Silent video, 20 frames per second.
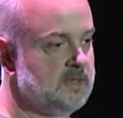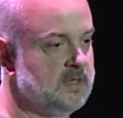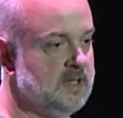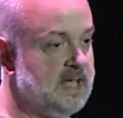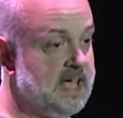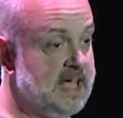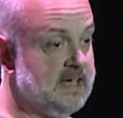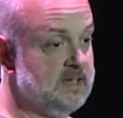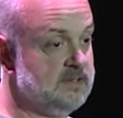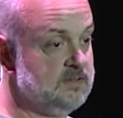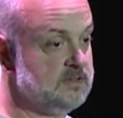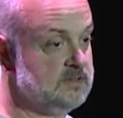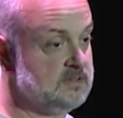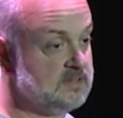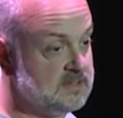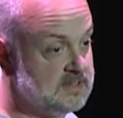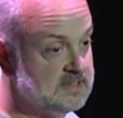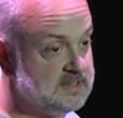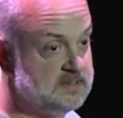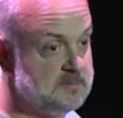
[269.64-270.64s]
and
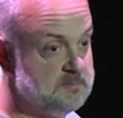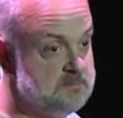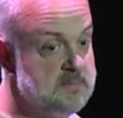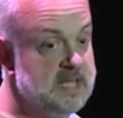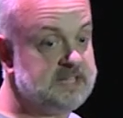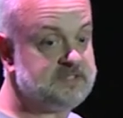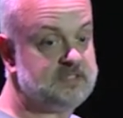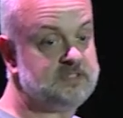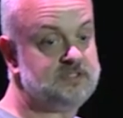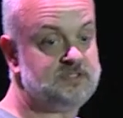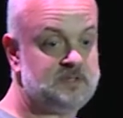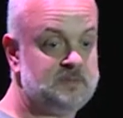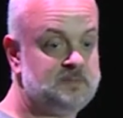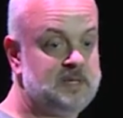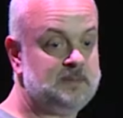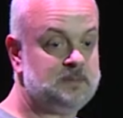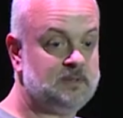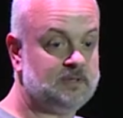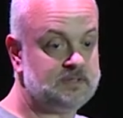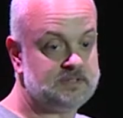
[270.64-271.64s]
message the
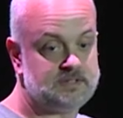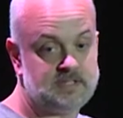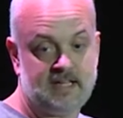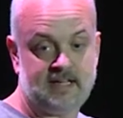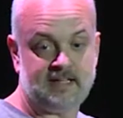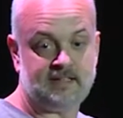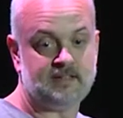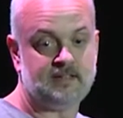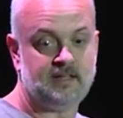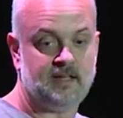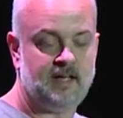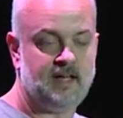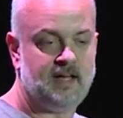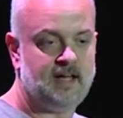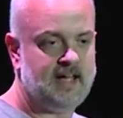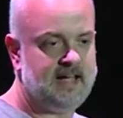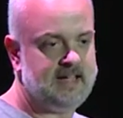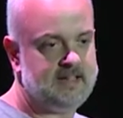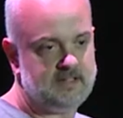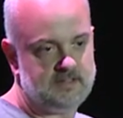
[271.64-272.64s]
people saying,
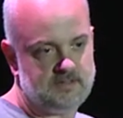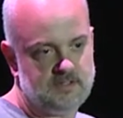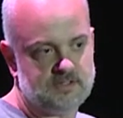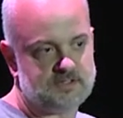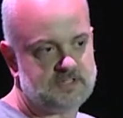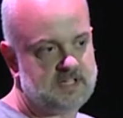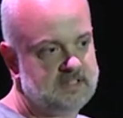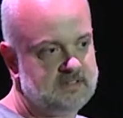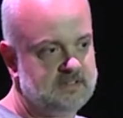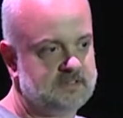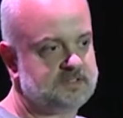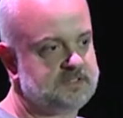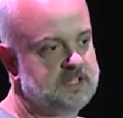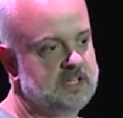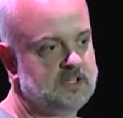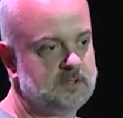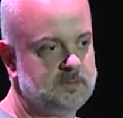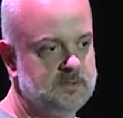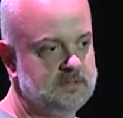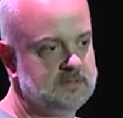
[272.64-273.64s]
hey, your site looks
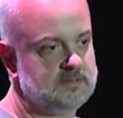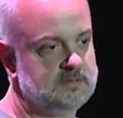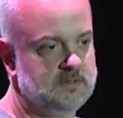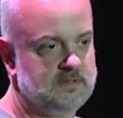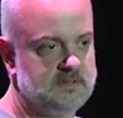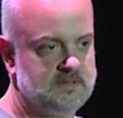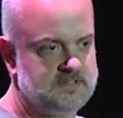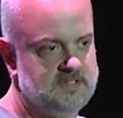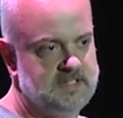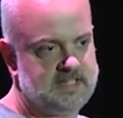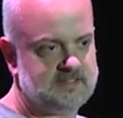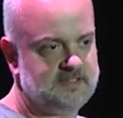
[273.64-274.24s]
terrible. Take a